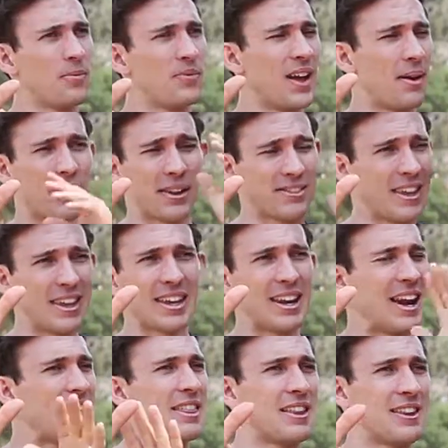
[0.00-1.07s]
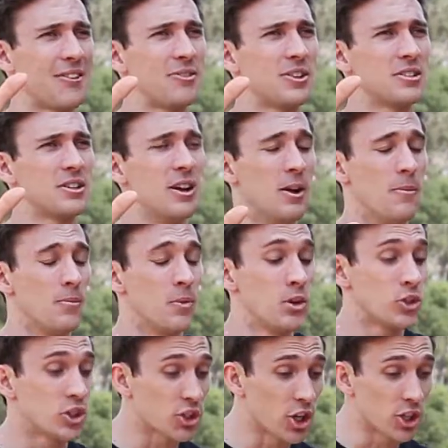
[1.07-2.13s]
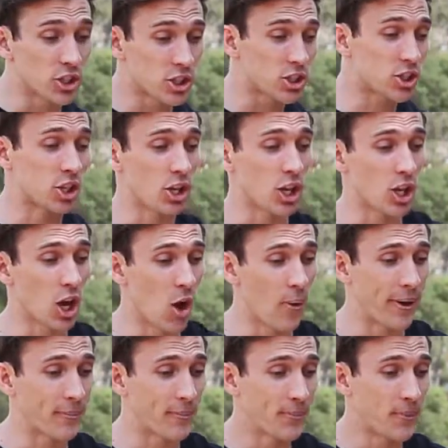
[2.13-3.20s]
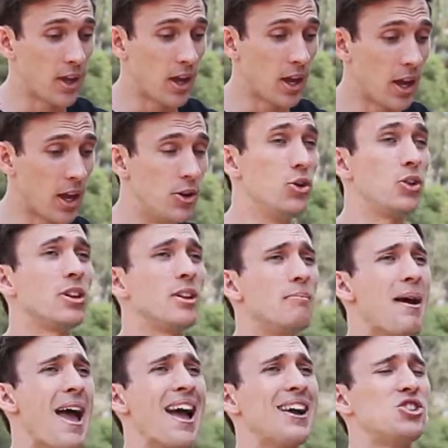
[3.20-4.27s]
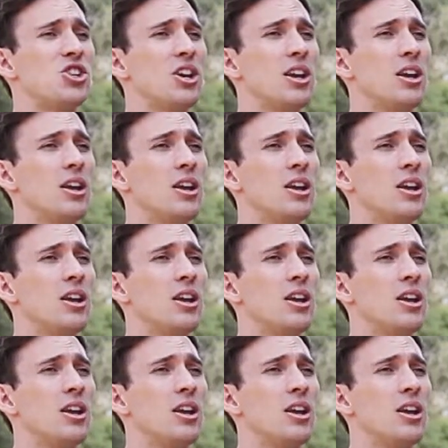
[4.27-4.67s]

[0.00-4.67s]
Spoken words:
Now I'm not thinking anything of this. She starts the circuit going, and you can imagine